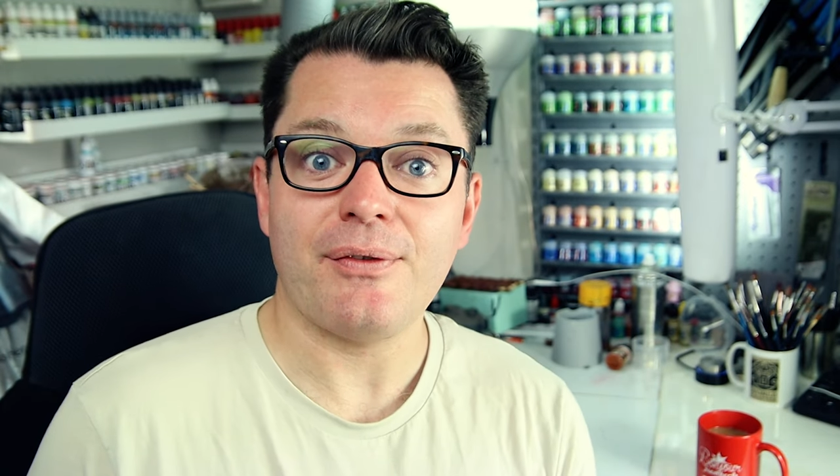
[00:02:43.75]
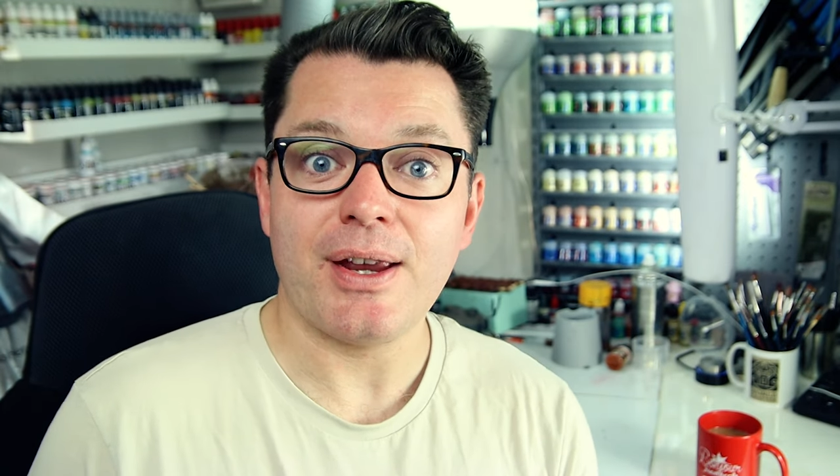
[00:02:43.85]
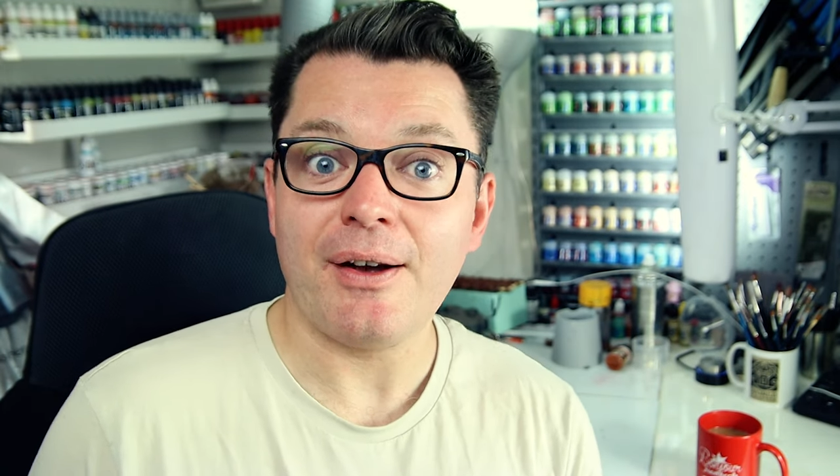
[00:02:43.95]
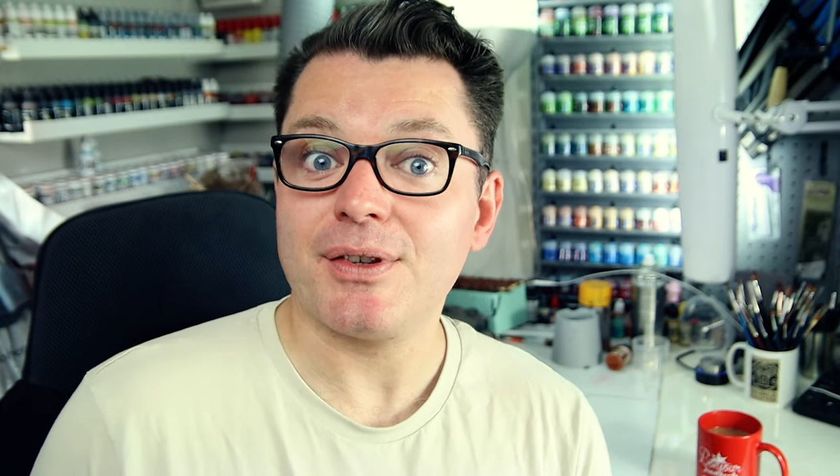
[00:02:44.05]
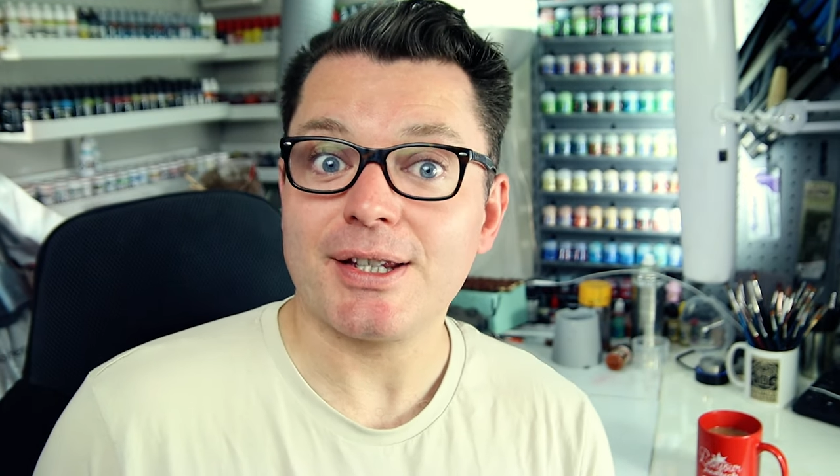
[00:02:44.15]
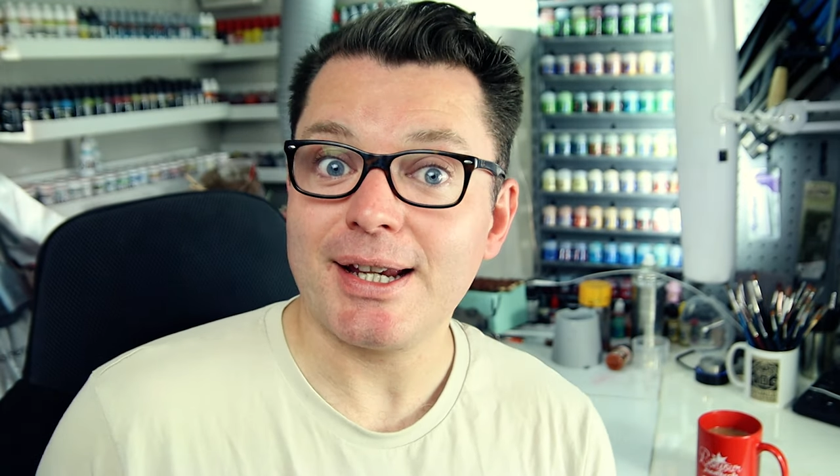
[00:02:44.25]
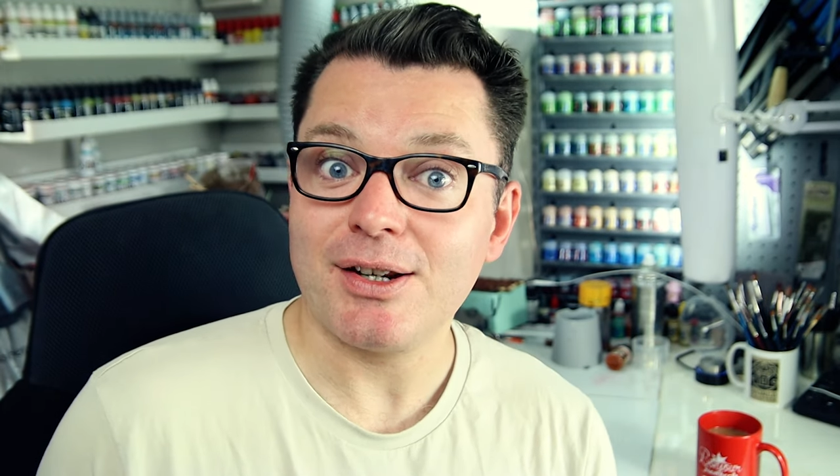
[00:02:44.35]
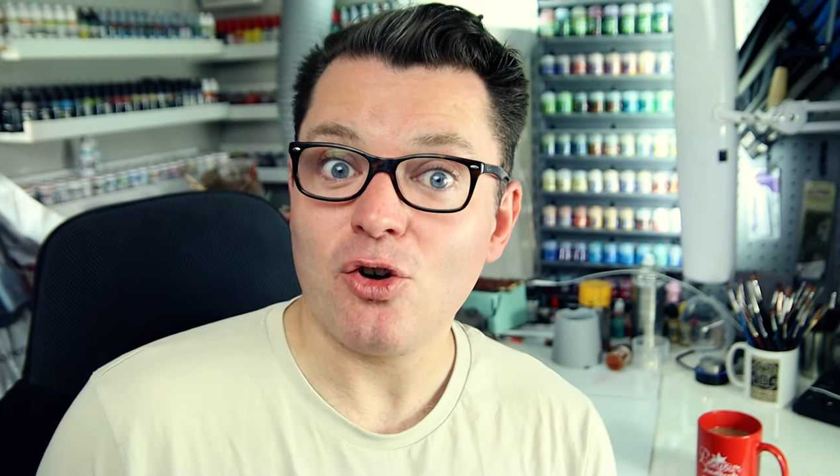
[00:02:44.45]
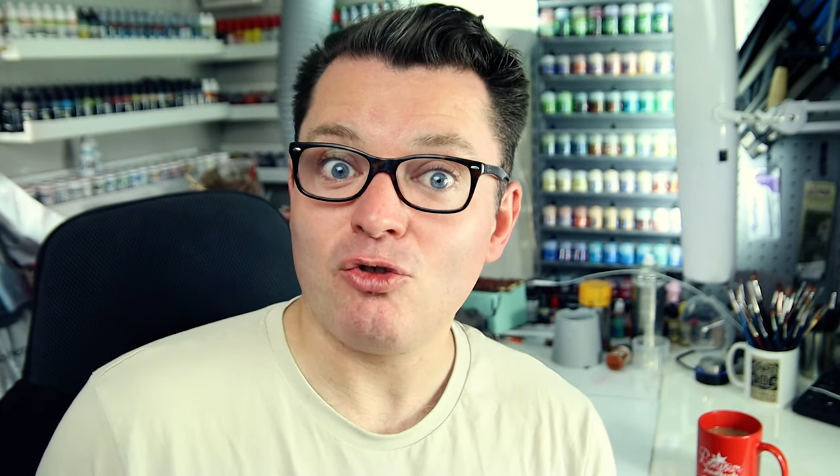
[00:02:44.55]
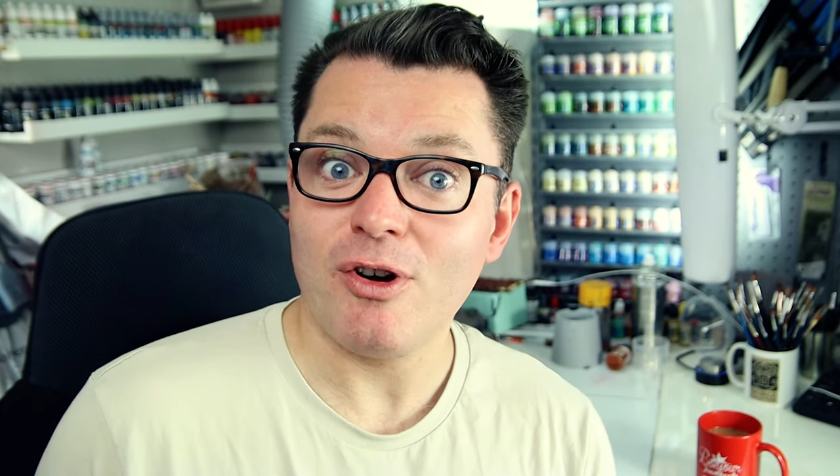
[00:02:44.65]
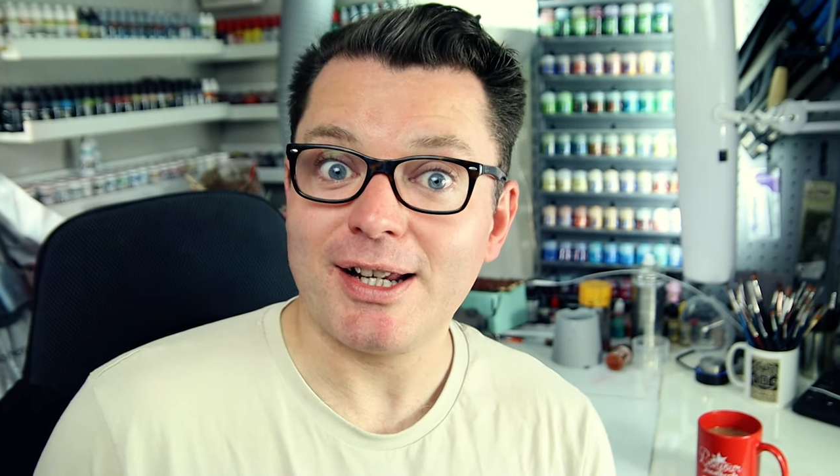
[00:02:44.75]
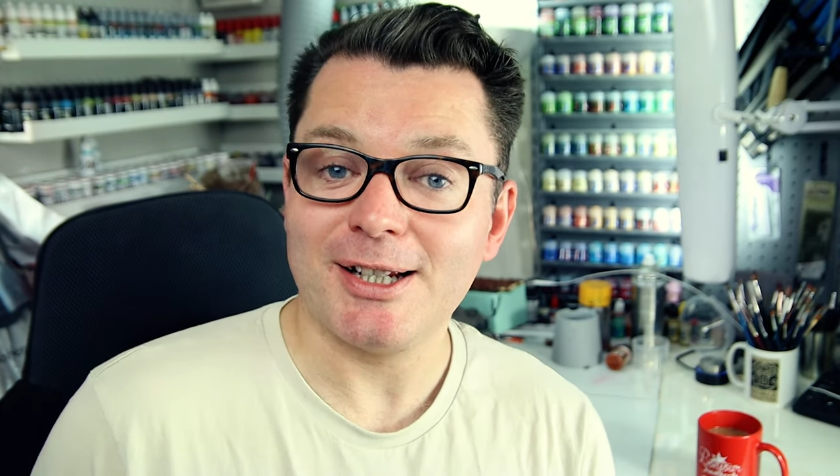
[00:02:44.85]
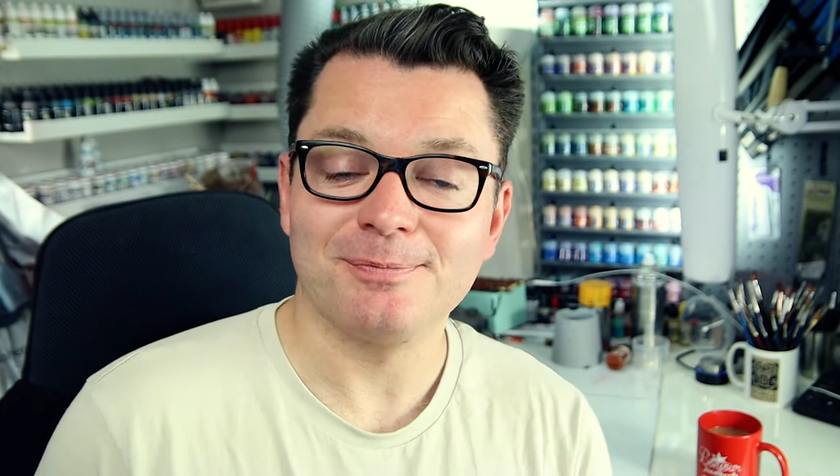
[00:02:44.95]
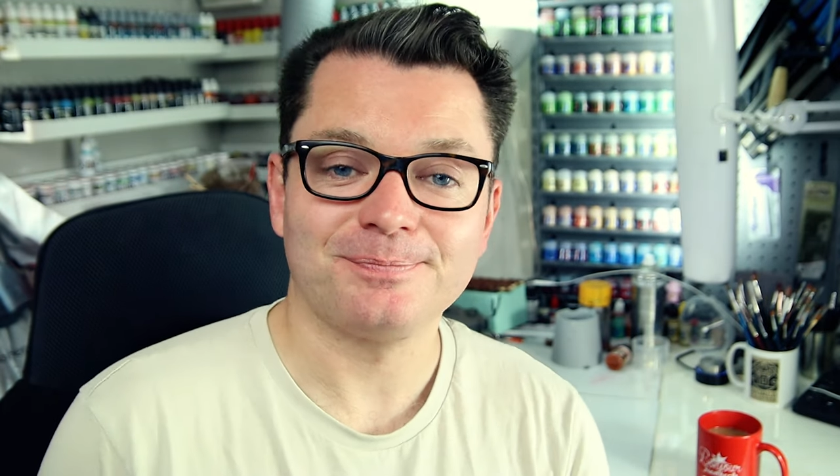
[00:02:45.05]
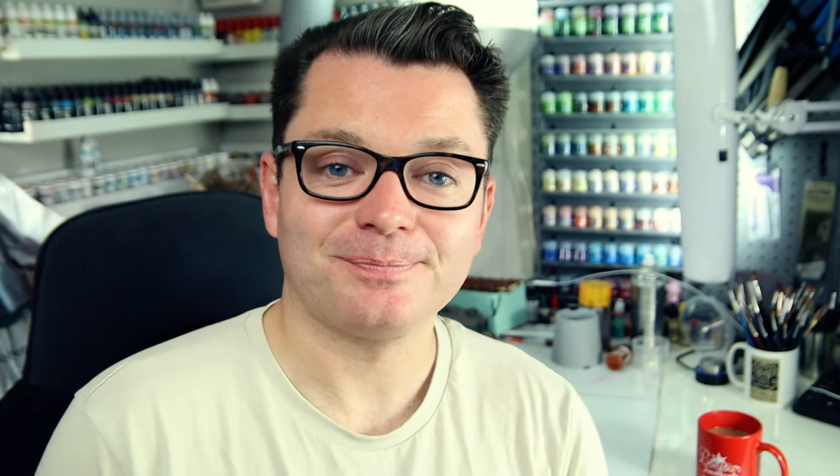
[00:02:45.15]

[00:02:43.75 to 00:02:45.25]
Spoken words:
if you haven't seen it already.